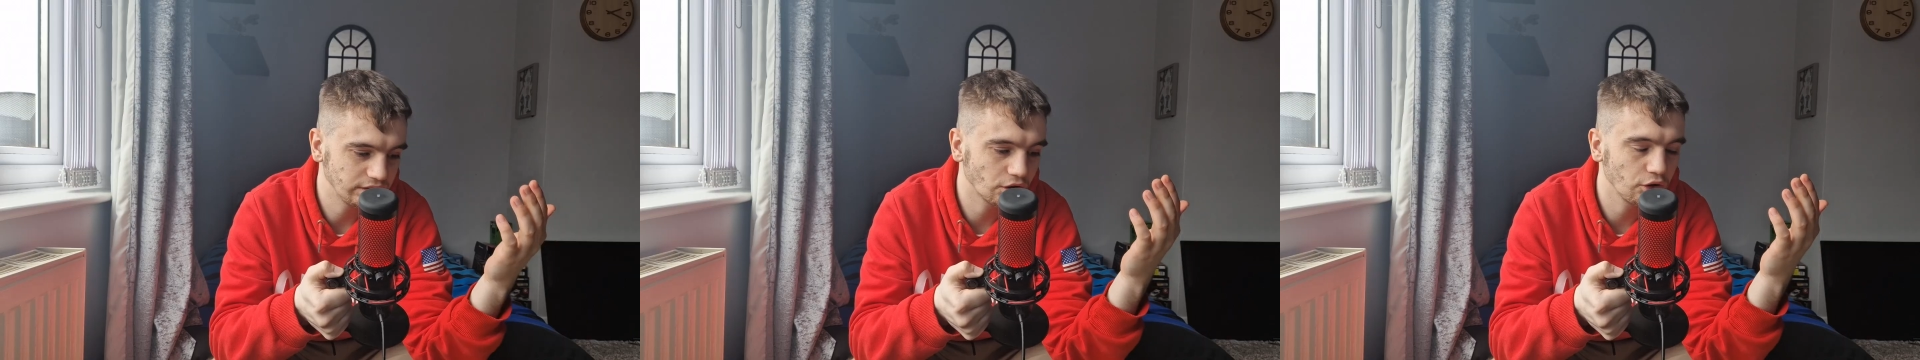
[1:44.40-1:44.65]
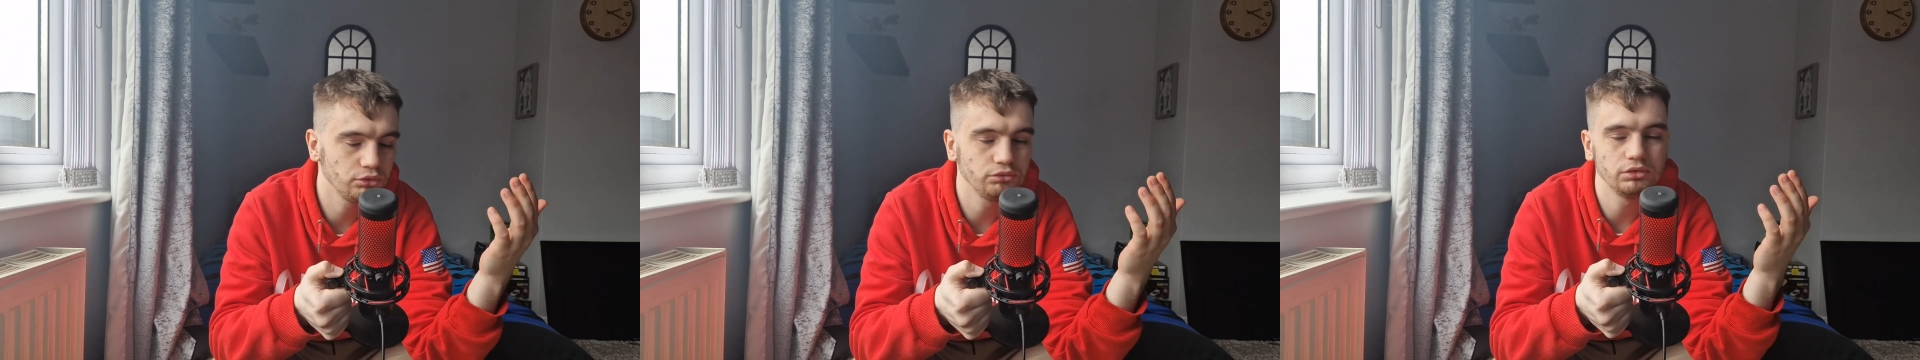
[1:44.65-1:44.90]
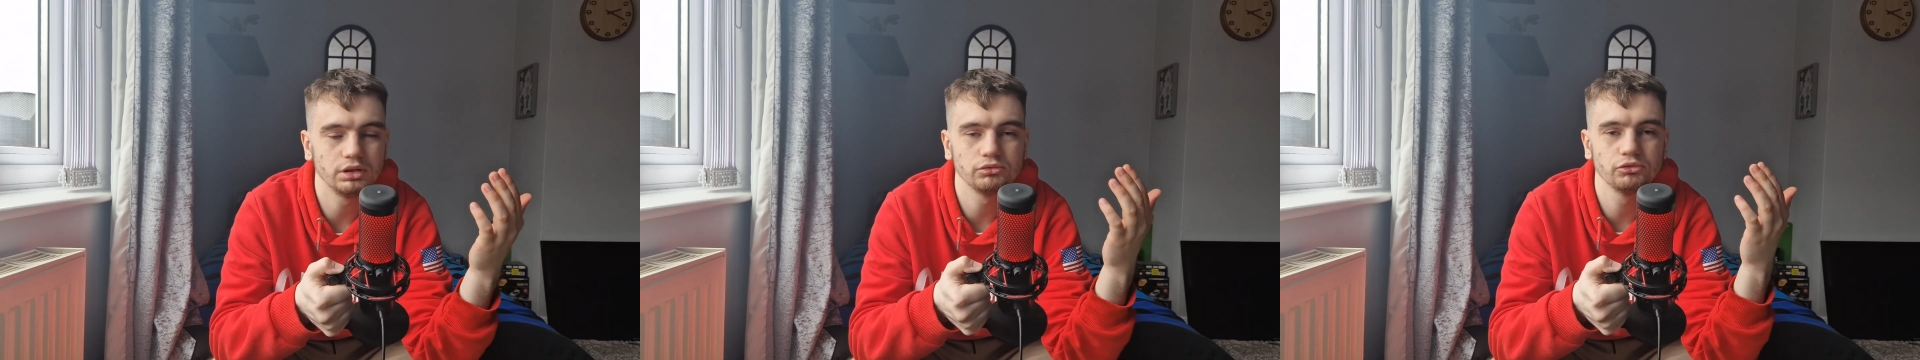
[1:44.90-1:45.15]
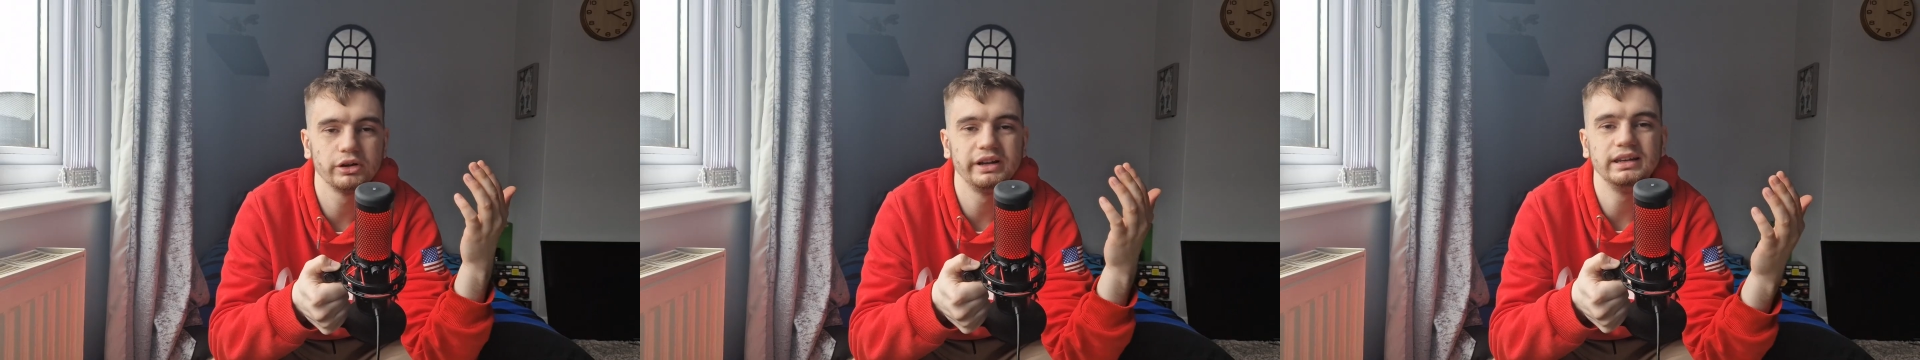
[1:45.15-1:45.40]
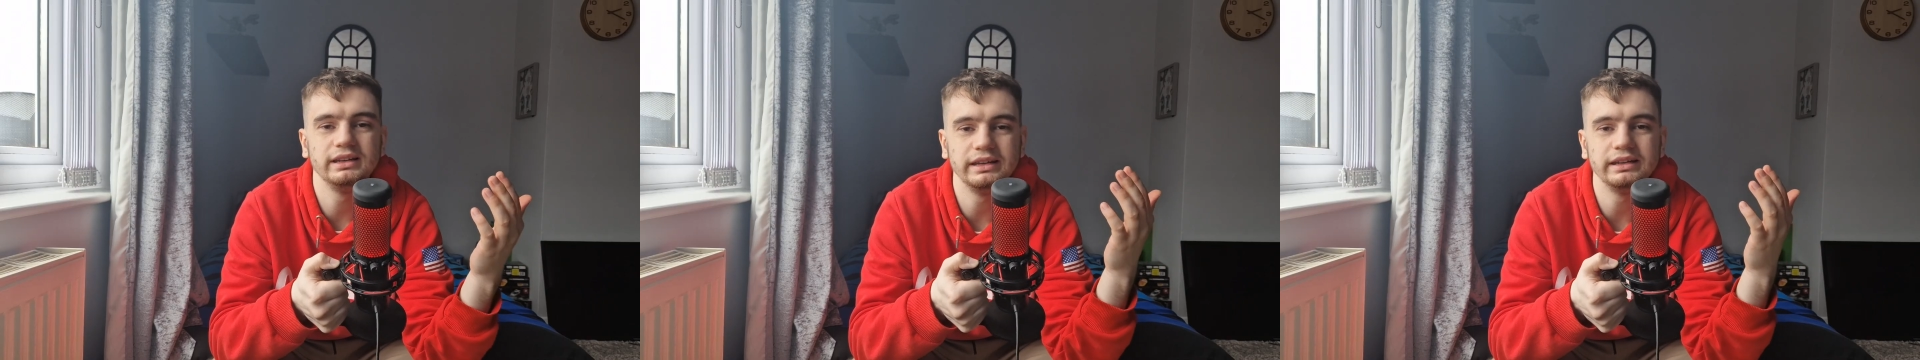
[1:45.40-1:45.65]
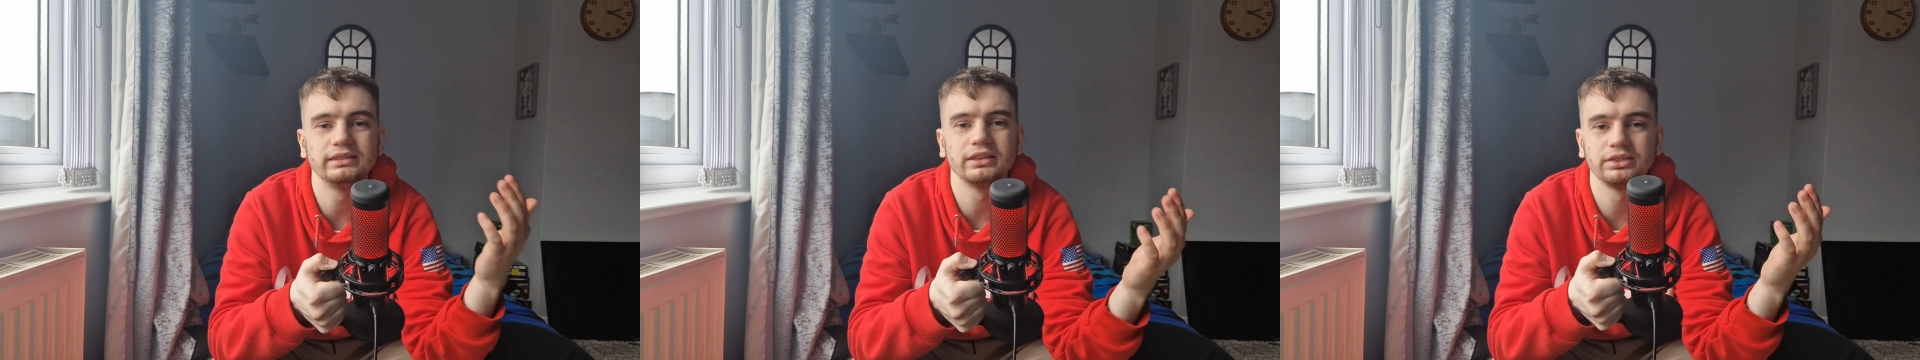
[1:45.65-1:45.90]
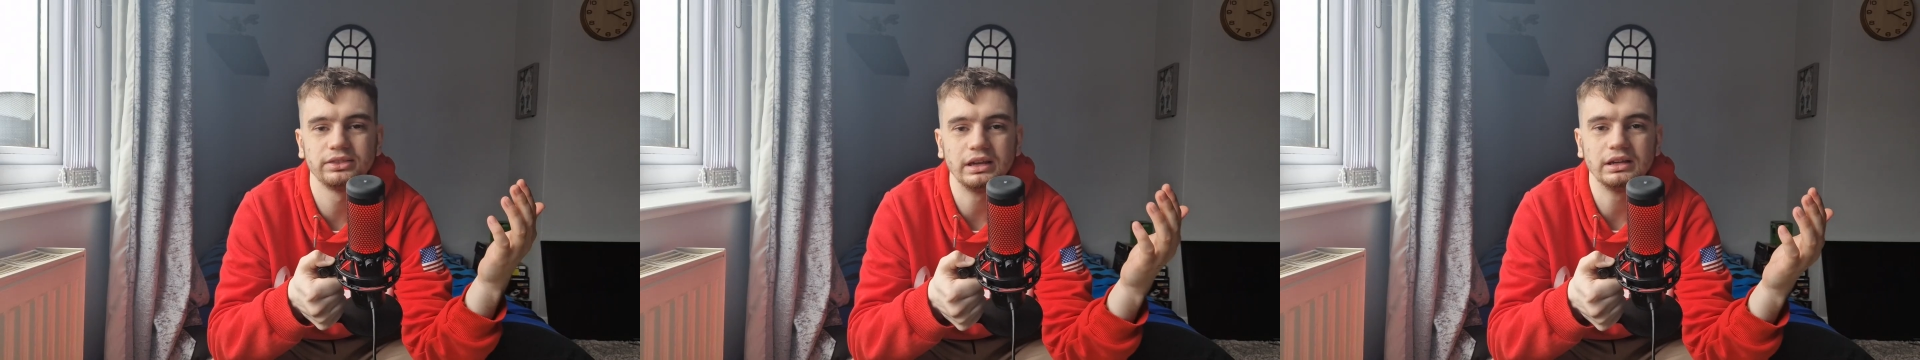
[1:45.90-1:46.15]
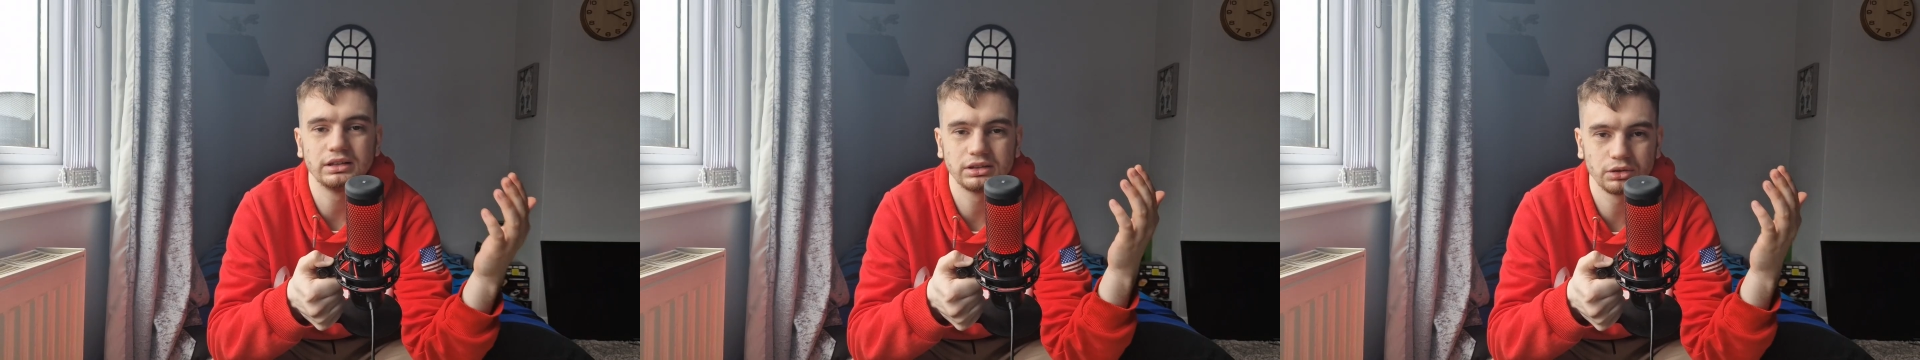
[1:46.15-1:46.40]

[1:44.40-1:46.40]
don't really need to think